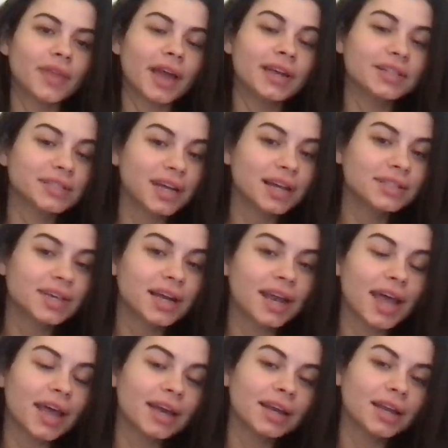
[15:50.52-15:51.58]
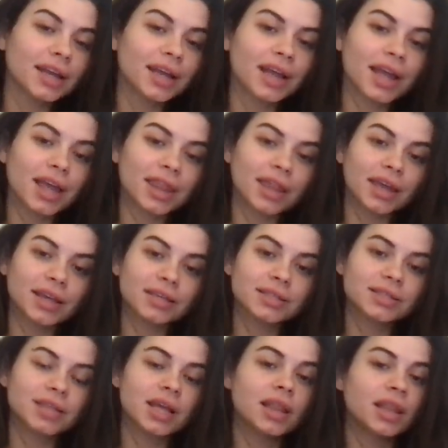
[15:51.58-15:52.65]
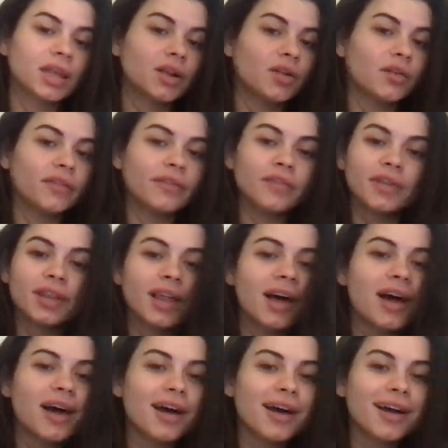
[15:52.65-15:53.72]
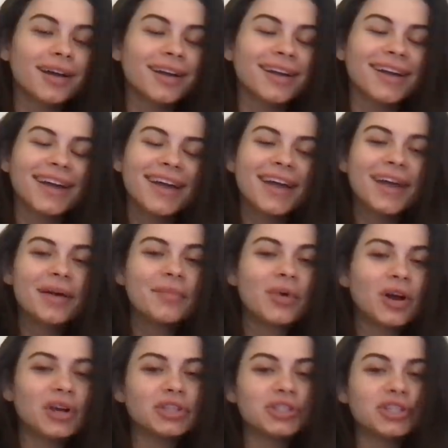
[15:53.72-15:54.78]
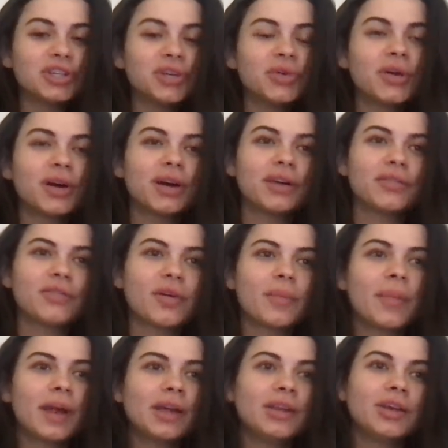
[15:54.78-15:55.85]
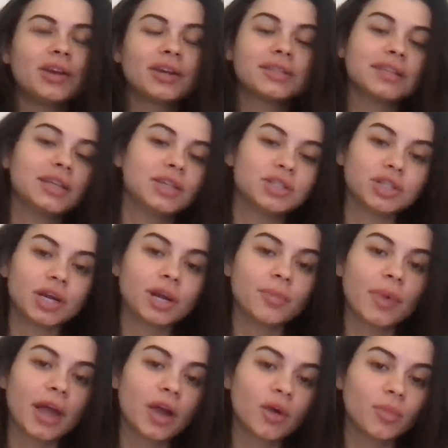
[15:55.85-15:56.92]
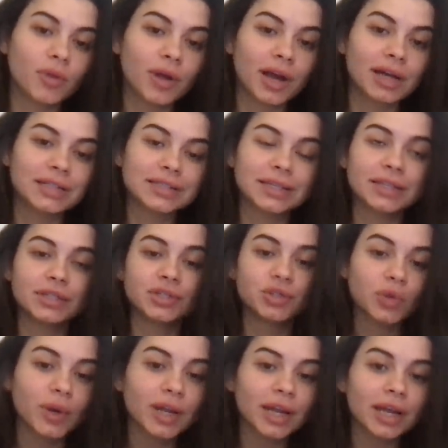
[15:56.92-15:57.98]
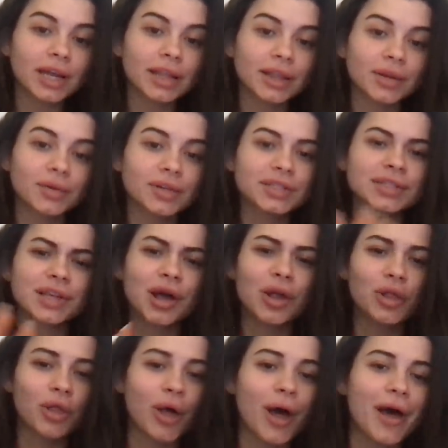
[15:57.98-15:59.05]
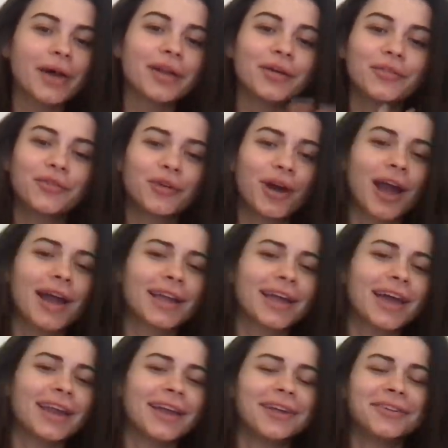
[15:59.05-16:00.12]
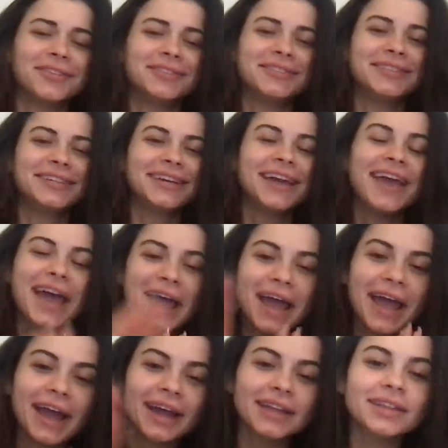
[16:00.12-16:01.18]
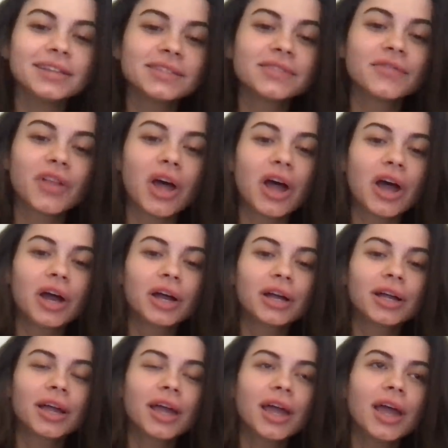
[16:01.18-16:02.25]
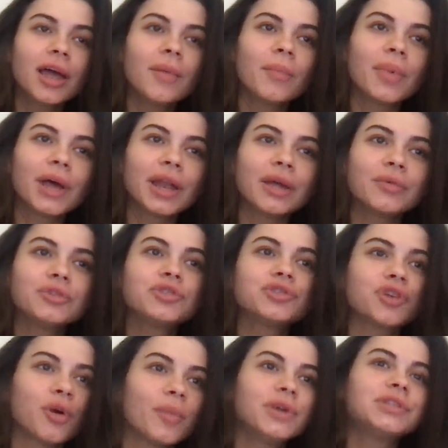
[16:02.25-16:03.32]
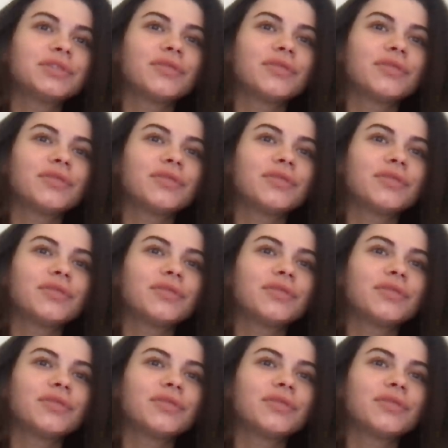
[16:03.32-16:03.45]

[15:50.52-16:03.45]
I just got done editing this little vlog, part two of my New York City trip. I hope you guys enjoyed it. There was a lot of crackhead energy in this vlog, but it was so much